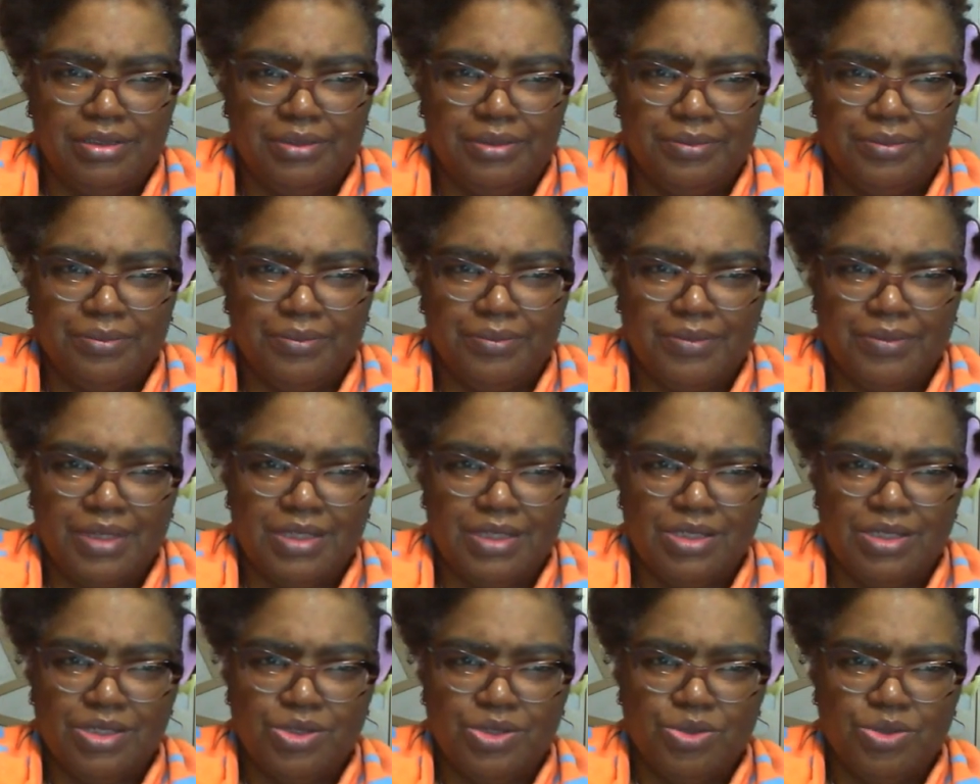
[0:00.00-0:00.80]

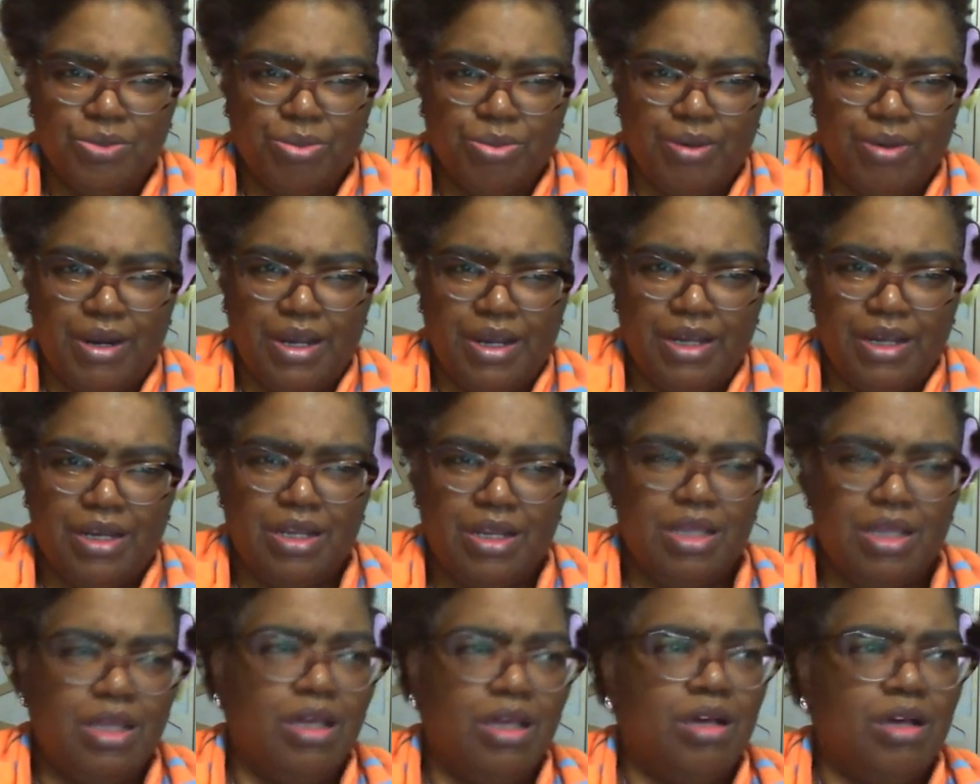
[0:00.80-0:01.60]
is too bright.
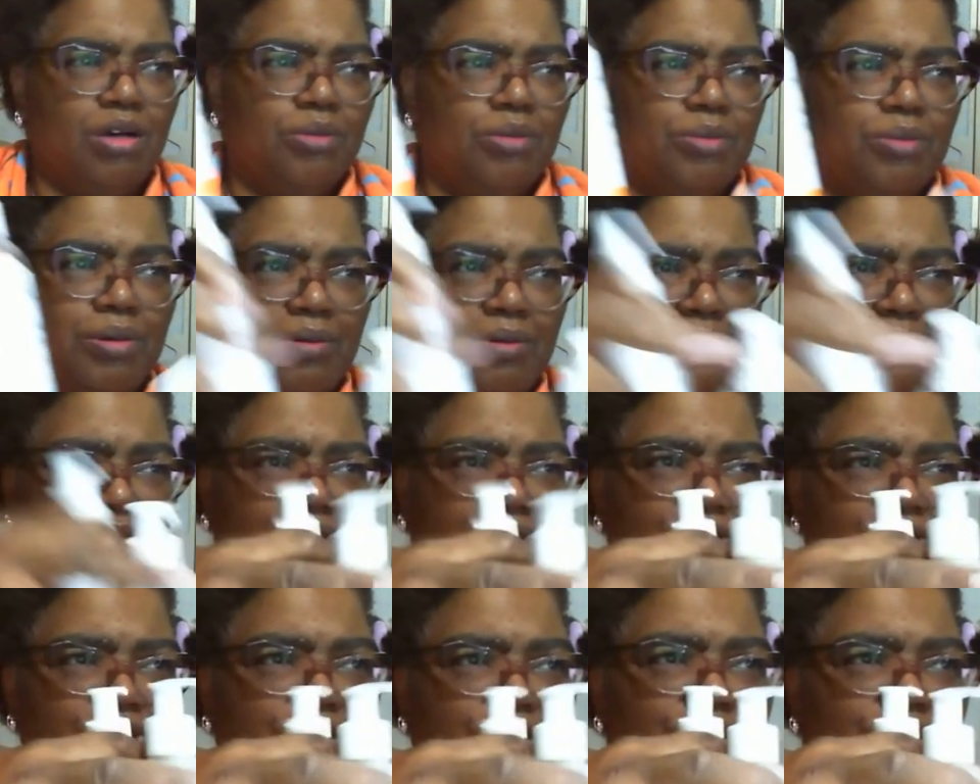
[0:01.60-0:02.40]
Or maybe if
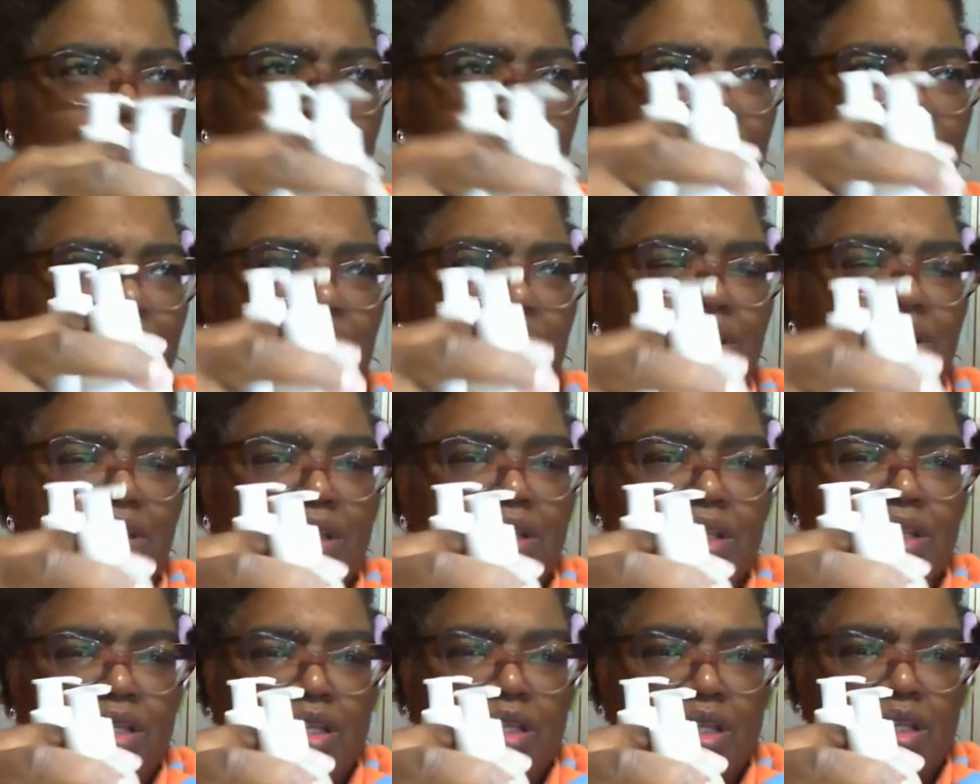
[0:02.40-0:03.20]
I shift
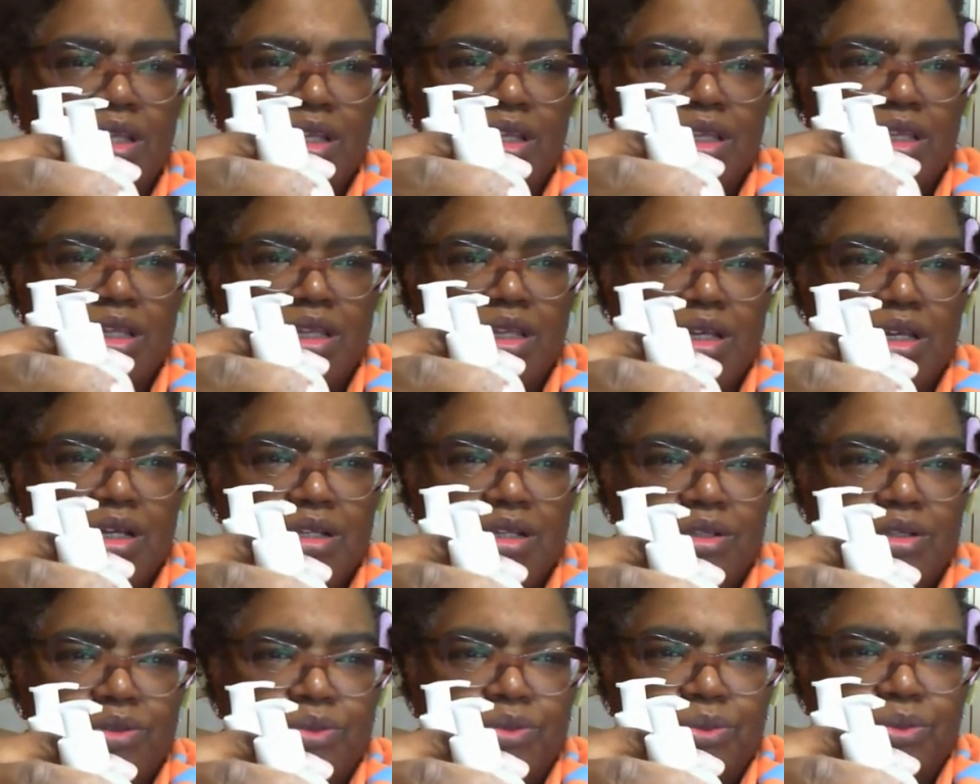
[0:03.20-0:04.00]
it
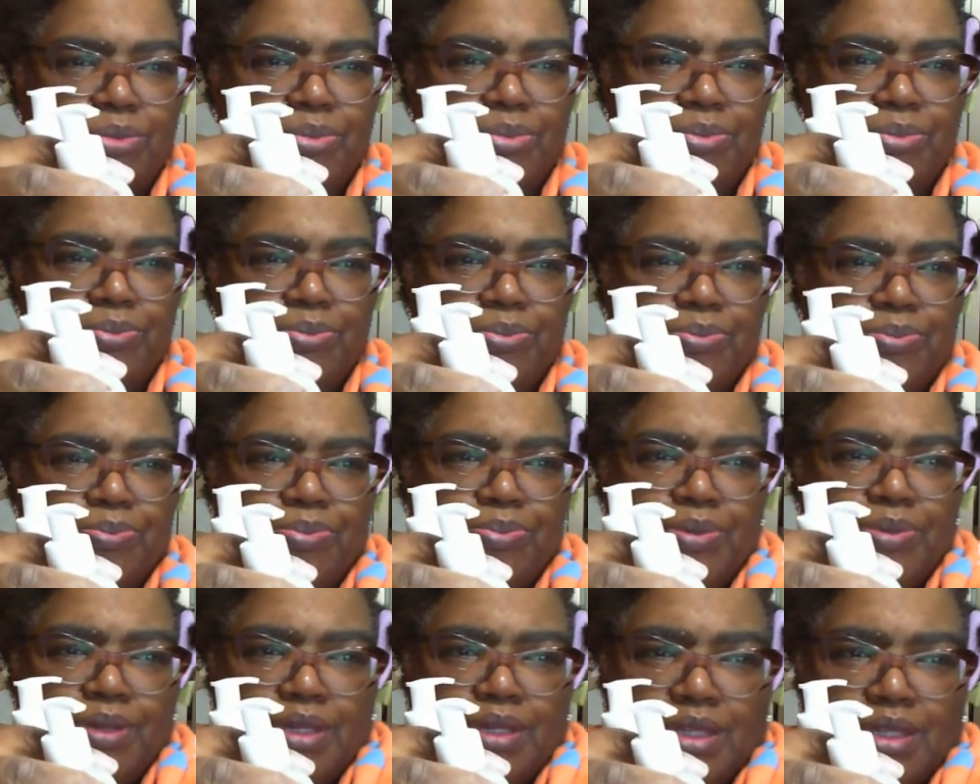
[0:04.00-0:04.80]
a little
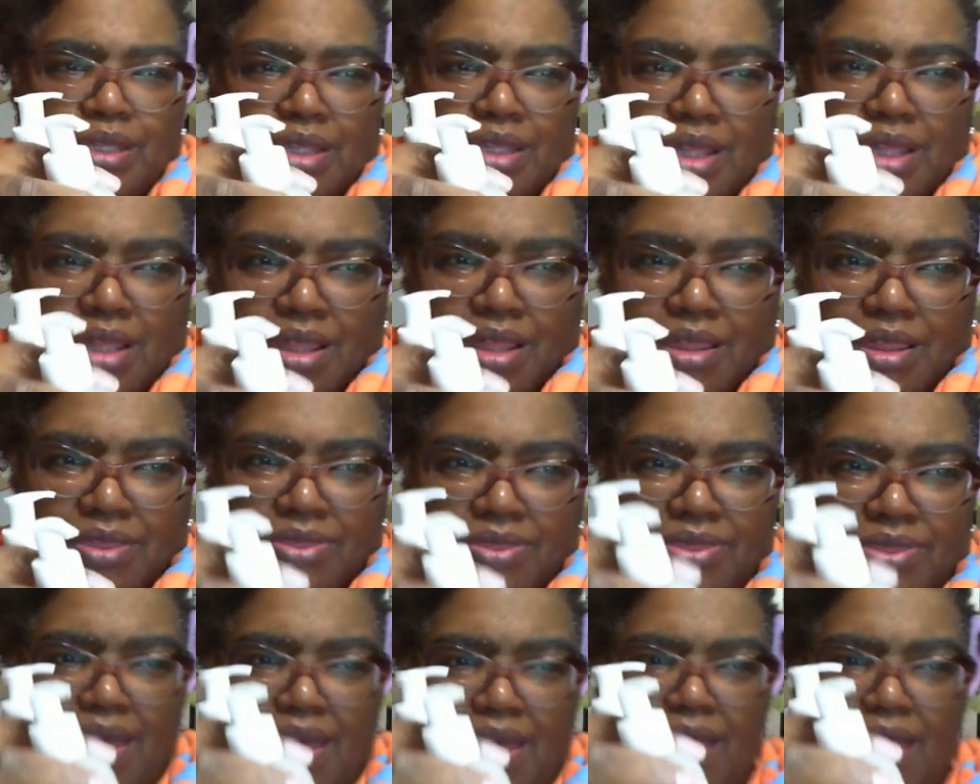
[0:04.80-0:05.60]
bit
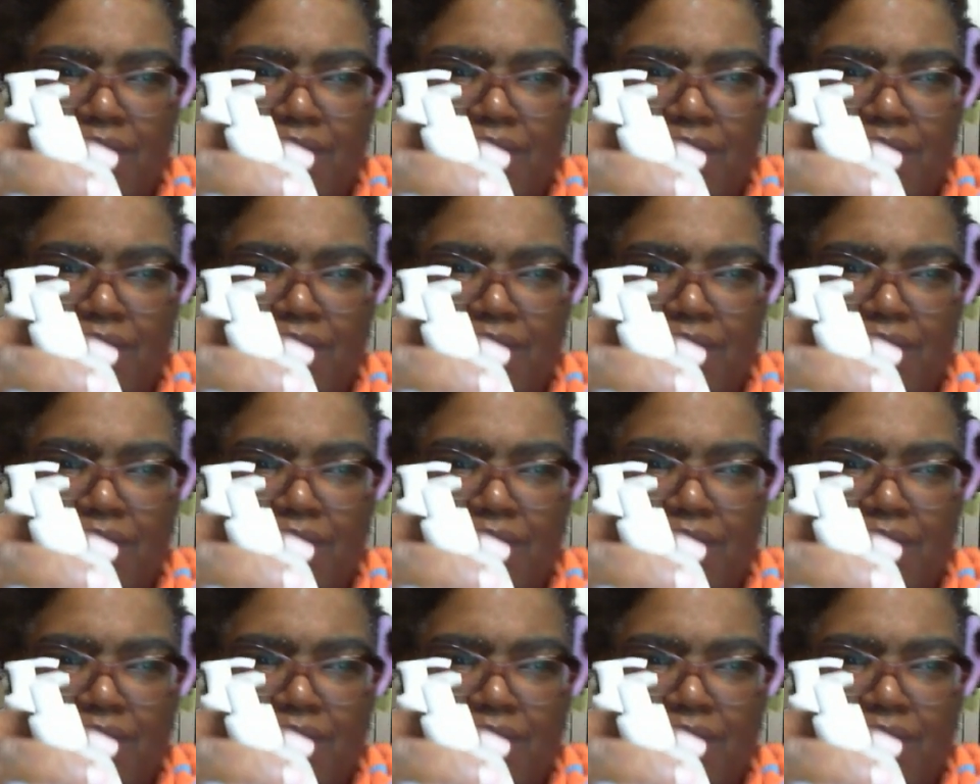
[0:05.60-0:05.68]
that